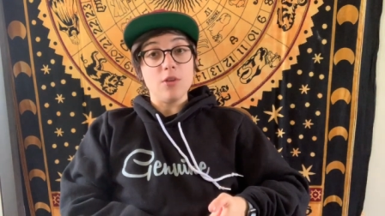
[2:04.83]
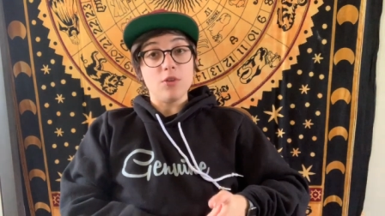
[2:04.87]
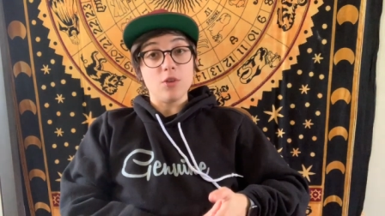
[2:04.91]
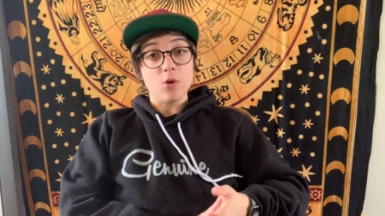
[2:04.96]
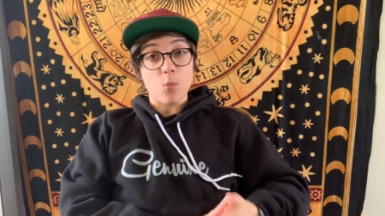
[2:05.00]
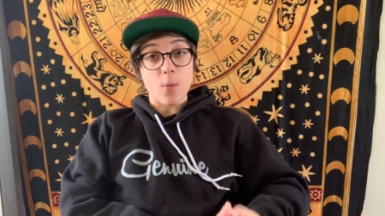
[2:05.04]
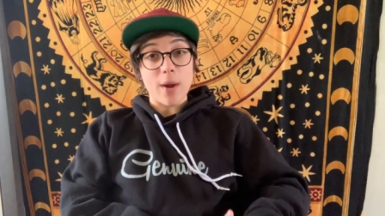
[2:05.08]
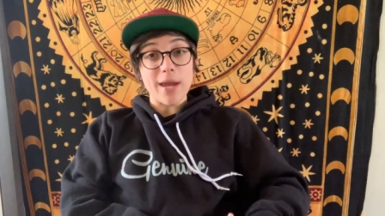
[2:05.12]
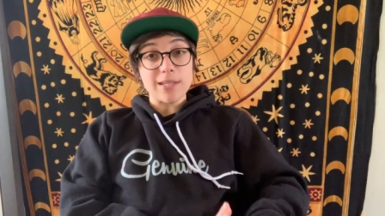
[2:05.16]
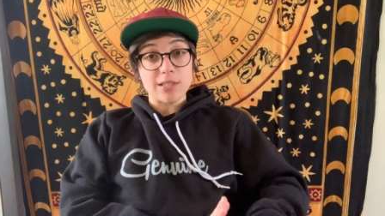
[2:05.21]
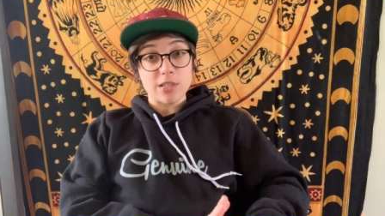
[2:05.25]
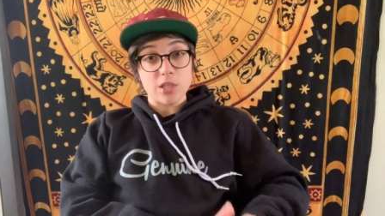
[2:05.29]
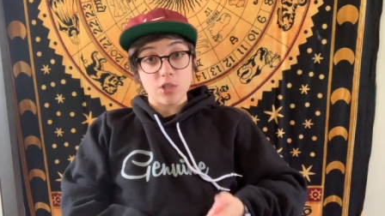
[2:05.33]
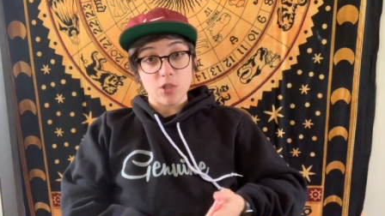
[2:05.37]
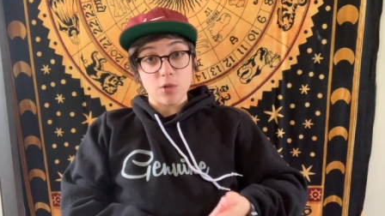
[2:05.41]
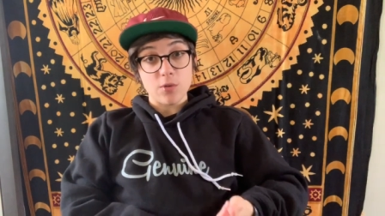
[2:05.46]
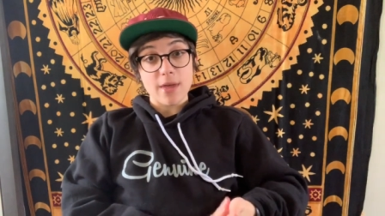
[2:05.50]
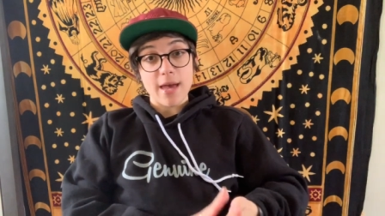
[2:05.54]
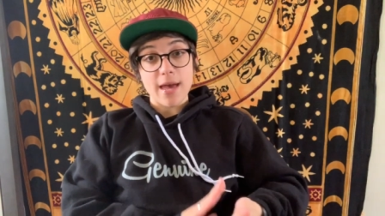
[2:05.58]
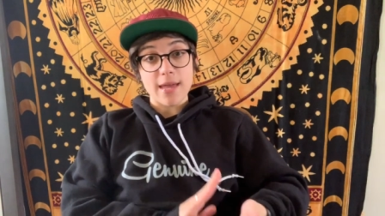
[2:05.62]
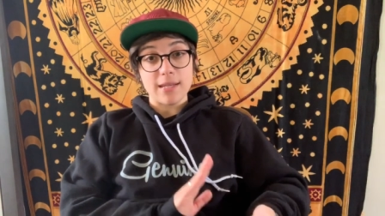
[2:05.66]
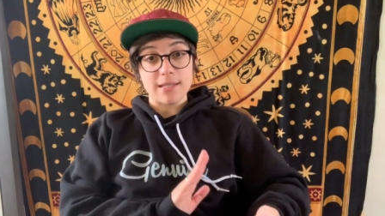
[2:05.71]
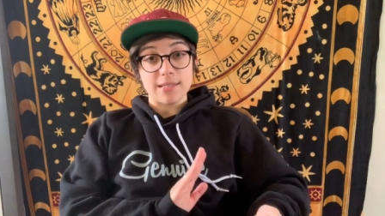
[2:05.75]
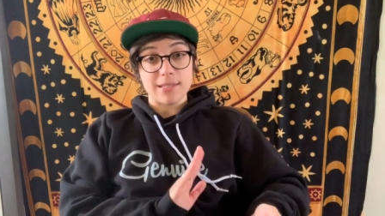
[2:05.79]
the way to do
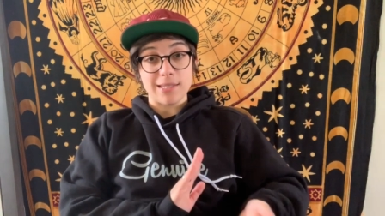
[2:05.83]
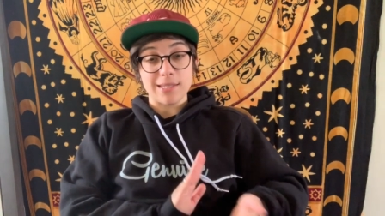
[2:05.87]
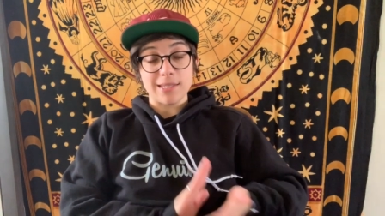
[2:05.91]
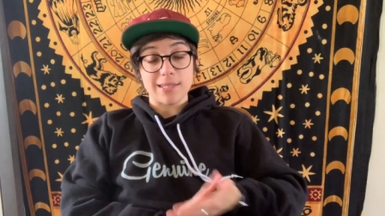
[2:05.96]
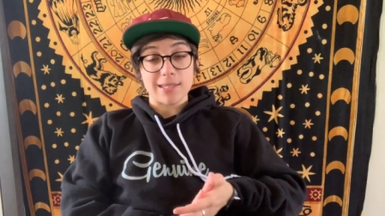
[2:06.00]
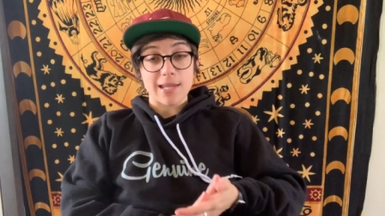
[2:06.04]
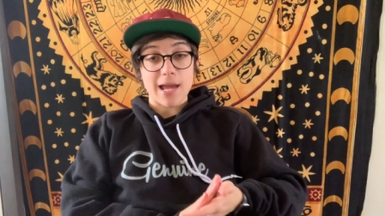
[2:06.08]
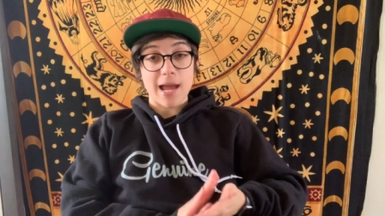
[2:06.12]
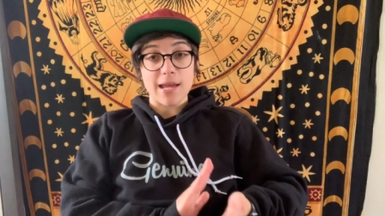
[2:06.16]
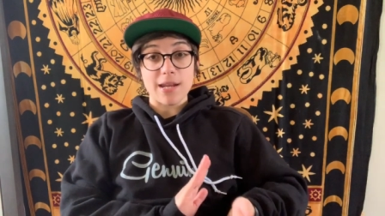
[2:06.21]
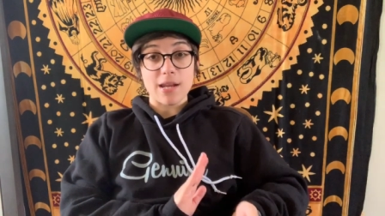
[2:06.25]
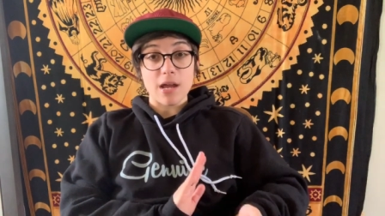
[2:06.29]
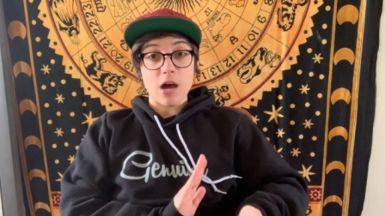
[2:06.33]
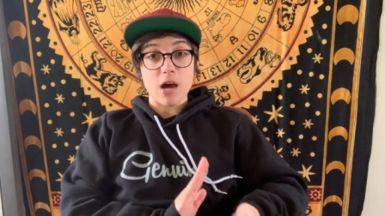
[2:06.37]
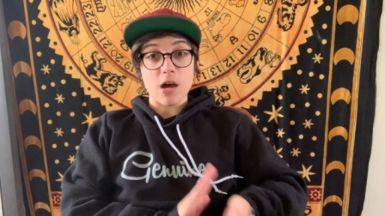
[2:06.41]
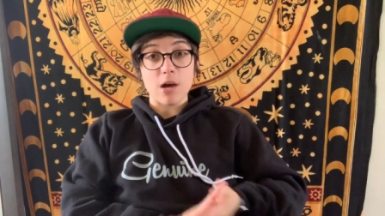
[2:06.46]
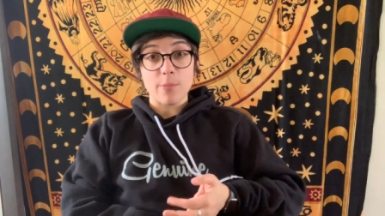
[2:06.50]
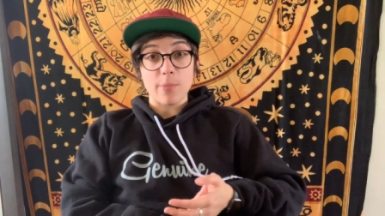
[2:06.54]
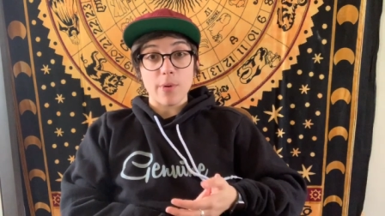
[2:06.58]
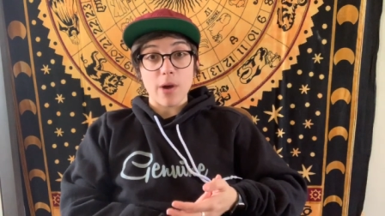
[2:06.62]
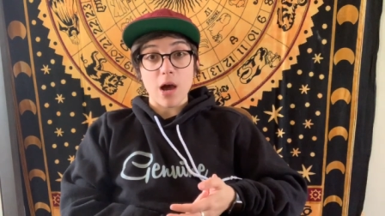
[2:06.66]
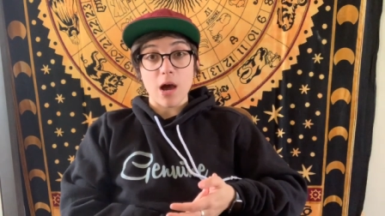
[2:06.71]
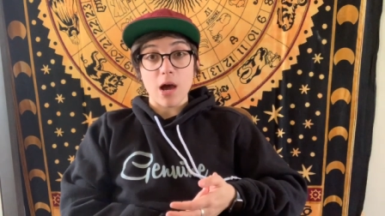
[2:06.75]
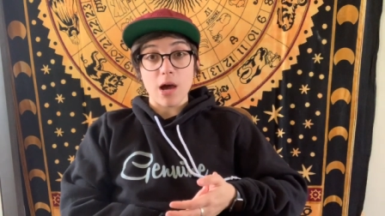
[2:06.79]
that is to sign
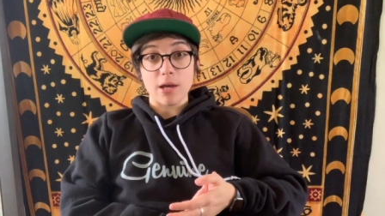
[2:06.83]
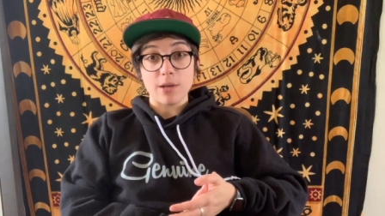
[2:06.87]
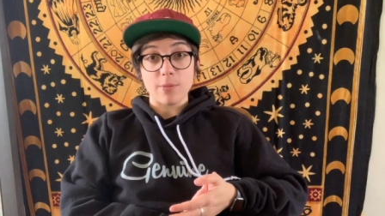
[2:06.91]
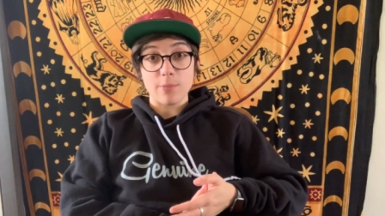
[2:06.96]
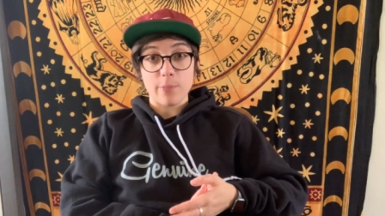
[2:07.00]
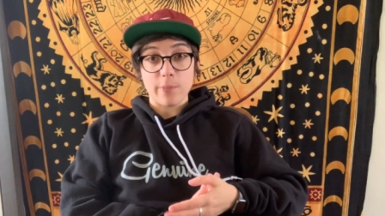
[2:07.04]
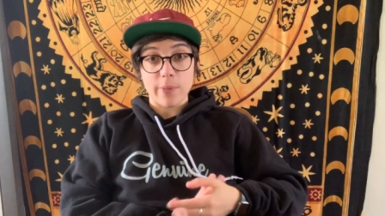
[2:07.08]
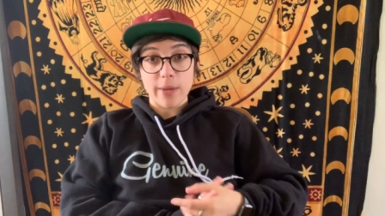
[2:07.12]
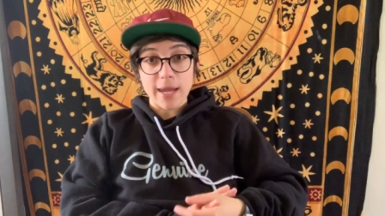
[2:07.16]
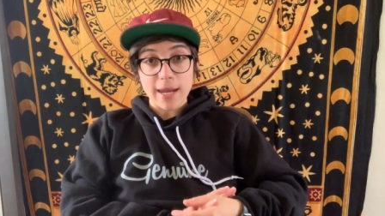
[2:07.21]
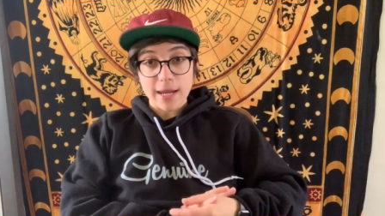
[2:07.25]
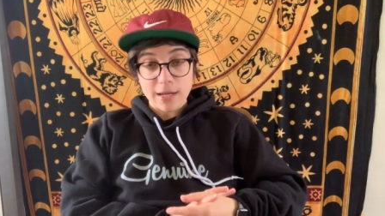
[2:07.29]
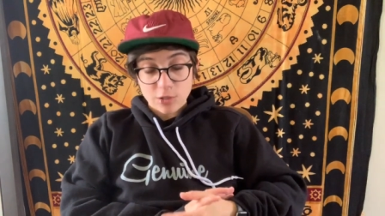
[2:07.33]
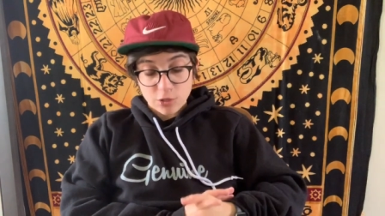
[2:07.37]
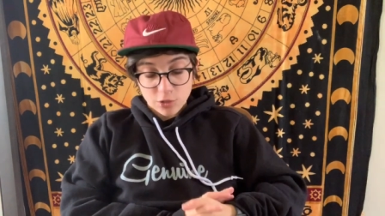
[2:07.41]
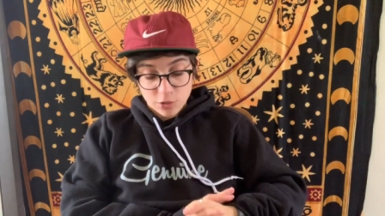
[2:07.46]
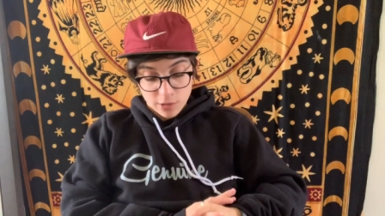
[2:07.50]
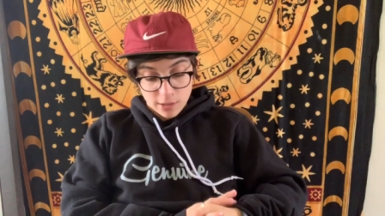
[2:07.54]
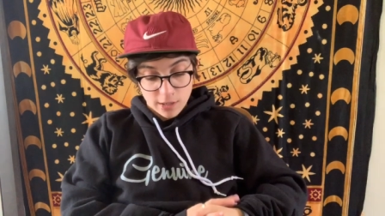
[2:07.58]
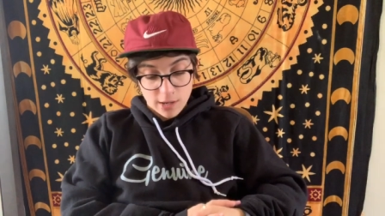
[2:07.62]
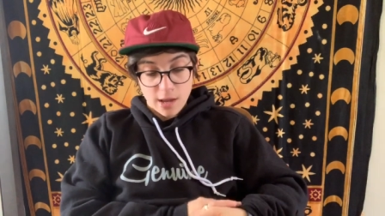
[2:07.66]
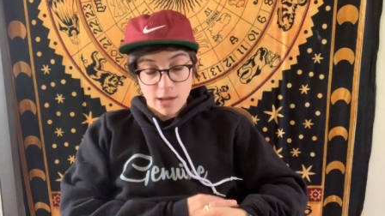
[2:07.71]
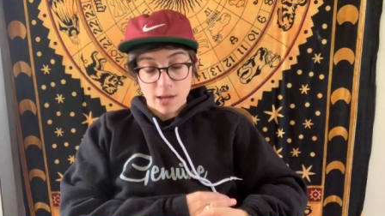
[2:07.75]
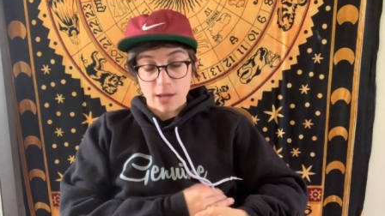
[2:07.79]
up on
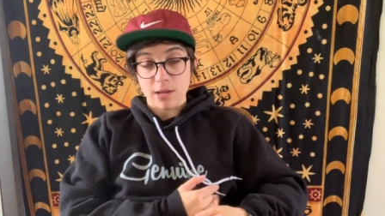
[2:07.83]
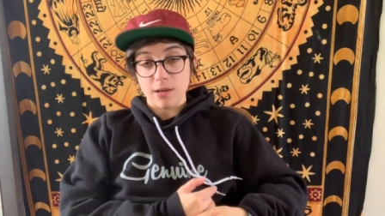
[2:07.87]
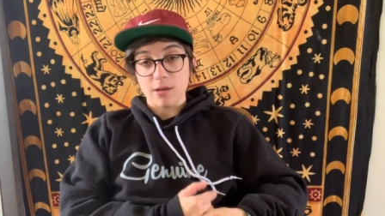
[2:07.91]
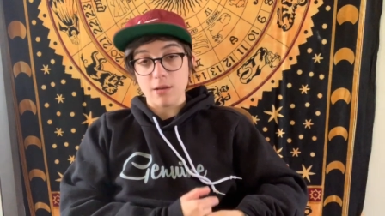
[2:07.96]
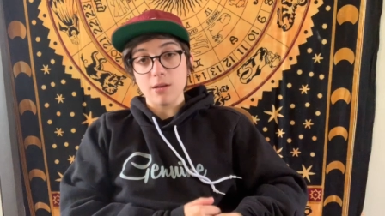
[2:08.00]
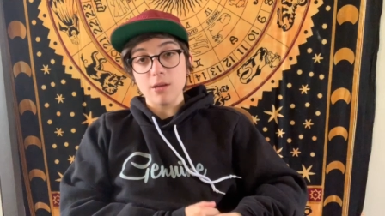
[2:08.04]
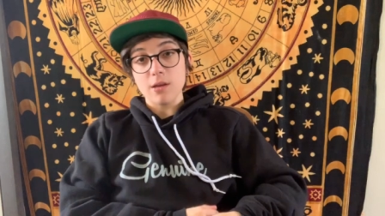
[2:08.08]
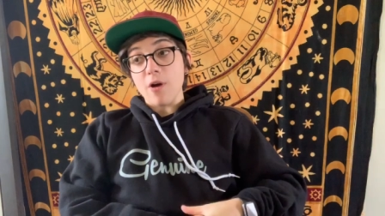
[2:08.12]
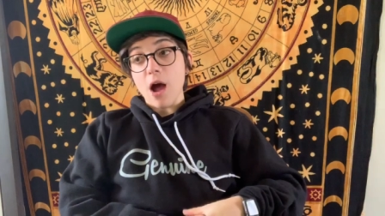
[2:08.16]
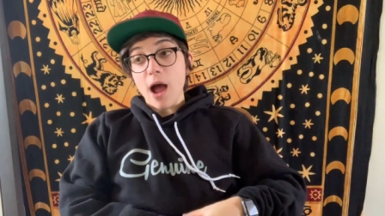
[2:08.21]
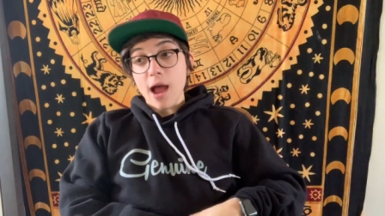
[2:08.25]
Patreon.